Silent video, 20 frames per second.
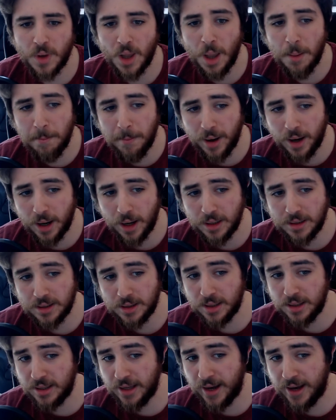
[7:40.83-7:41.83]
But
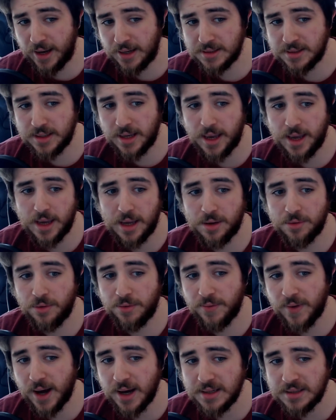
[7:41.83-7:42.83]
it has a
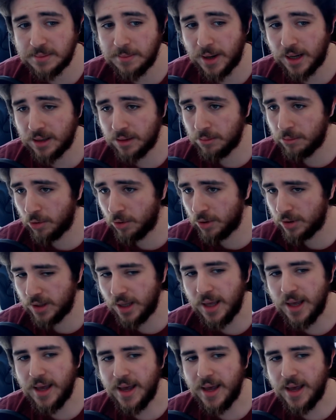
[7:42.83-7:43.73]
revised motherboard